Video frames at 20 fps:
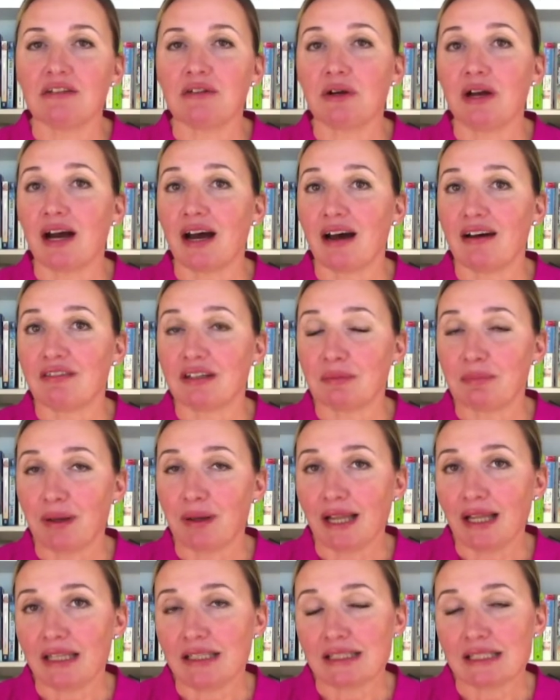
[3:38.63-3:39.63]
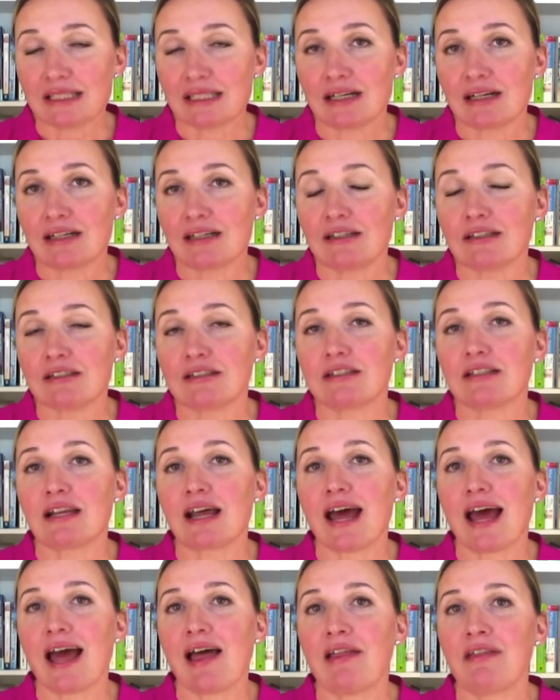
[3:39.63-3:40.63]
have a balanced diet
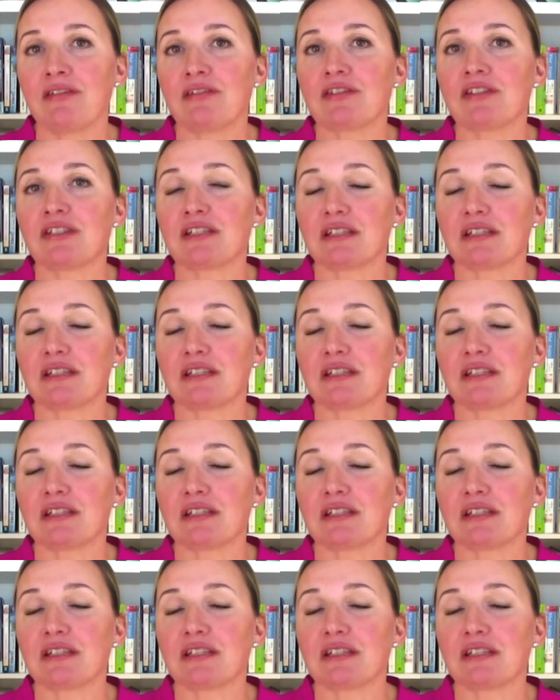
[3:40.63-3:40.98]
and